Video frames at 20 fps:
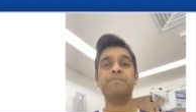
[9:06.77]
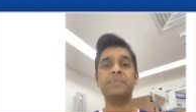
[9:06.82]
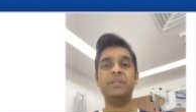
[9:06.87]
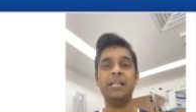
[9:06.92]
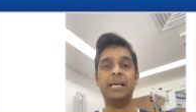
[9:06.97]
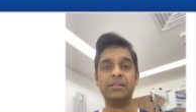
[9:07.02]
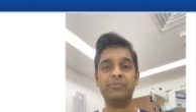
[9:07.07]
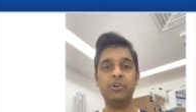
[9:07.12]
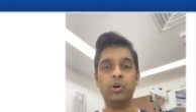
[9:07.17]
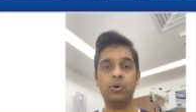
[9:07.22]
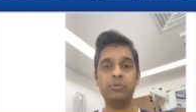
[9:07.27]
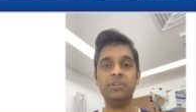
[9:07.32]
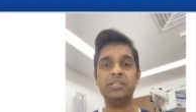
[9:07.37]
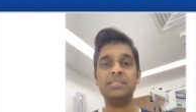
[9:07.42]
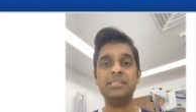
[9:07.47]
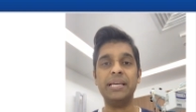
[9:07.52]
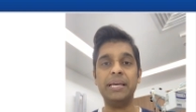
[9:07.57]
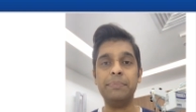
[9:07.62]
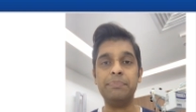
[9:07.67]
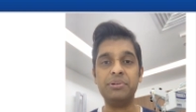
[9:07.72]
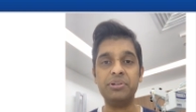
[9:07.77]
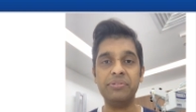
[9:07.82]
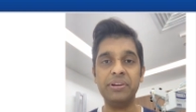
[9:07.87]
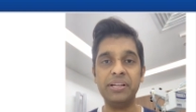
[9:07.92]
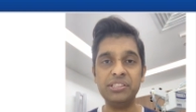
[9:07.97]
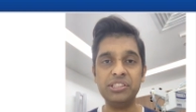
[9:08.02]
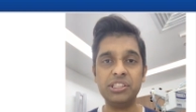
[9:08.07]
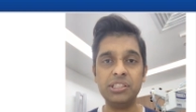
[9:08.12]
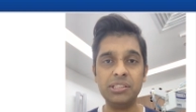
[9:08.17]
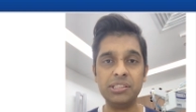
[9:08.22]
Like we always say, prevention